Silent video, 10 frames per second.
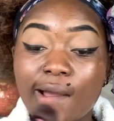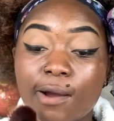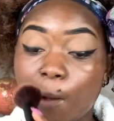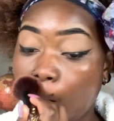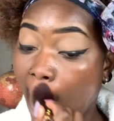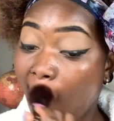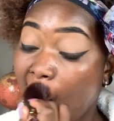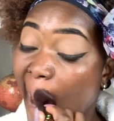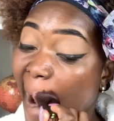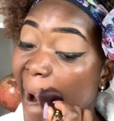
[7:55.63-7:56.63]

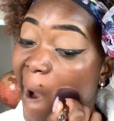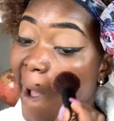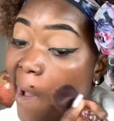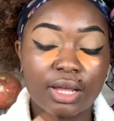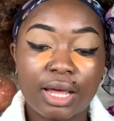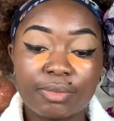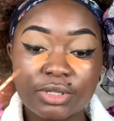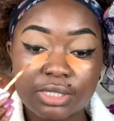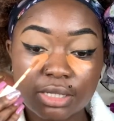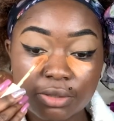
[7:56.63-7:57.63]
I'm
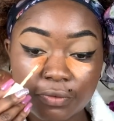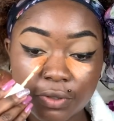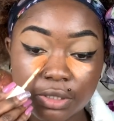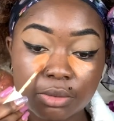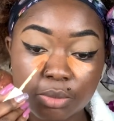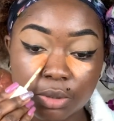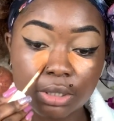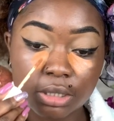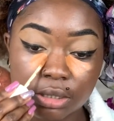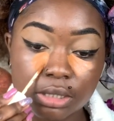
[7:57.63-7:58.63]
using the Fenty Beauty
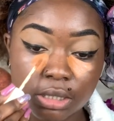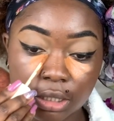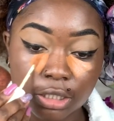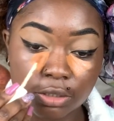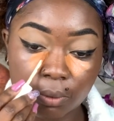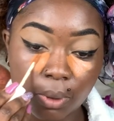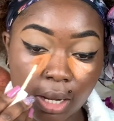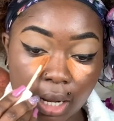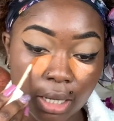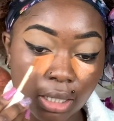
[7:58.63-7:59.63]
concealer to
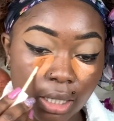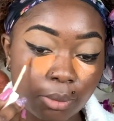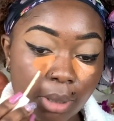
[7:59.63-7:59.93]
highlight